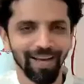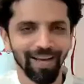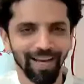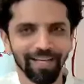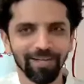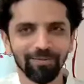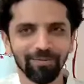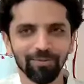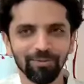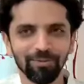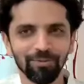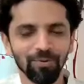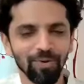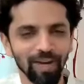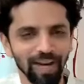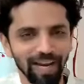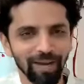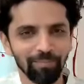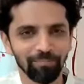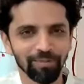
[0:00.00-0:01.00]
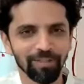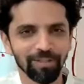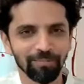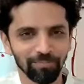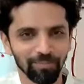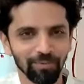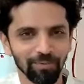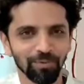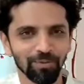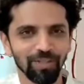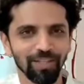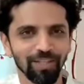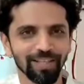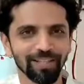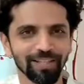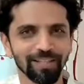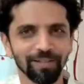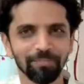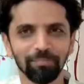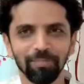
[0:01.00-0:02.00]
And it was so apt. You see,
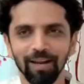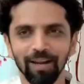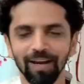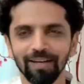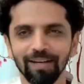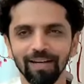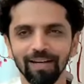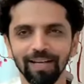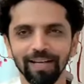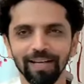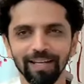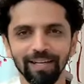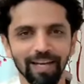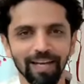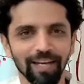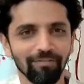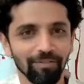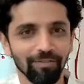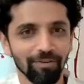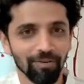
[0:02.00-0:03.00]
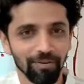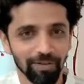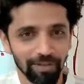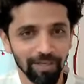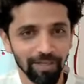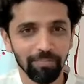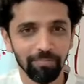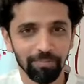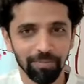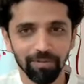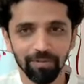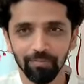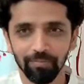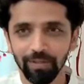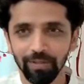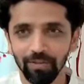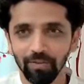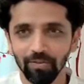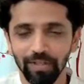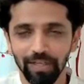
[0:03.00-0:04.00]
like the plant, like an ivy or creeper,
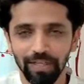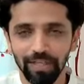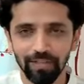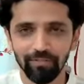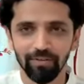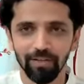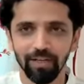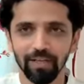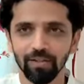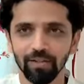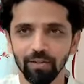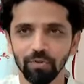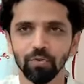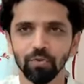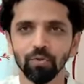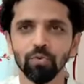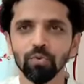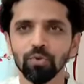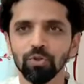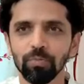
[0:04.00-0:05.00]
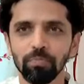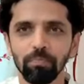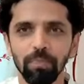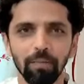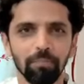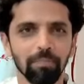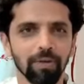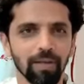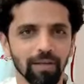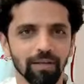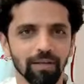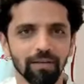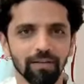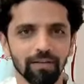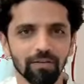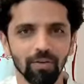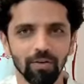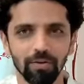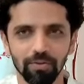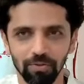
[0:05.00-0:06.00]
we know that even like the huge pumpkin
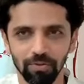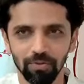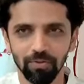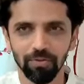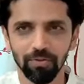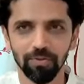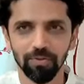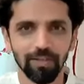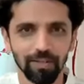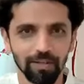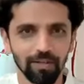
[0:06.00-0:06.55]
is also